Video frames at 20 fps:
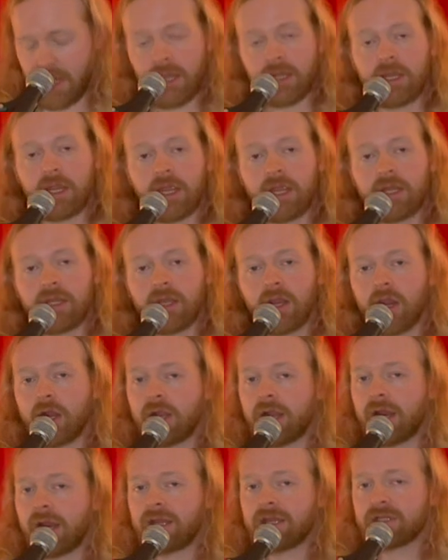and then
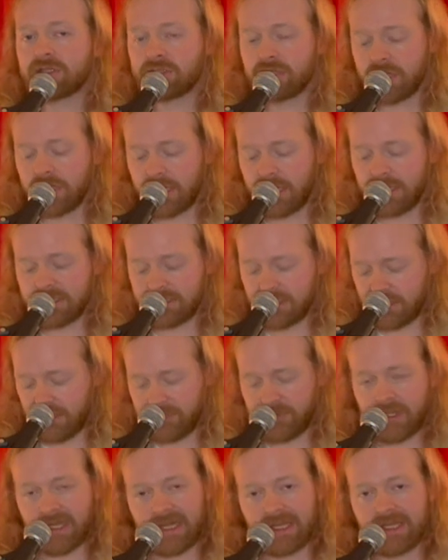our highest string is
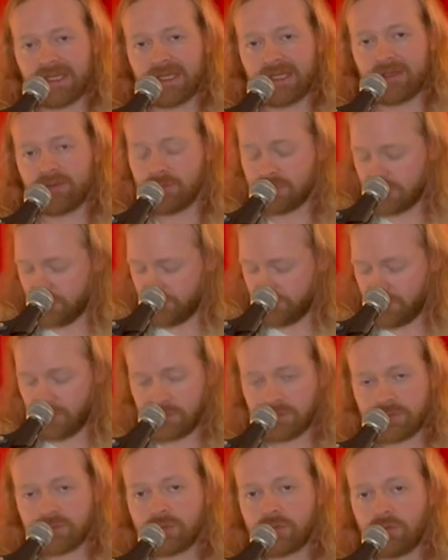another E. So
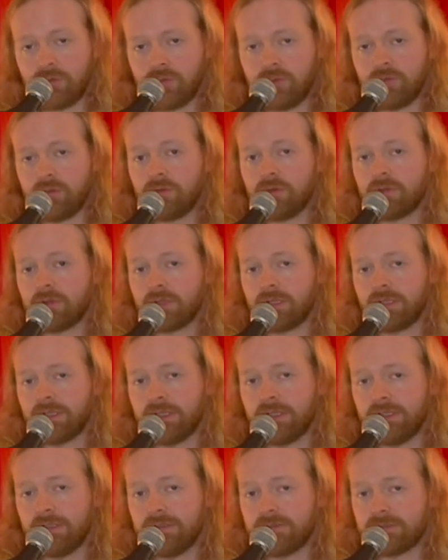we've got two
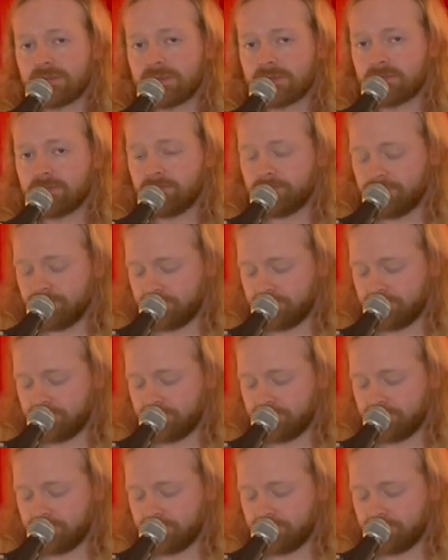E's.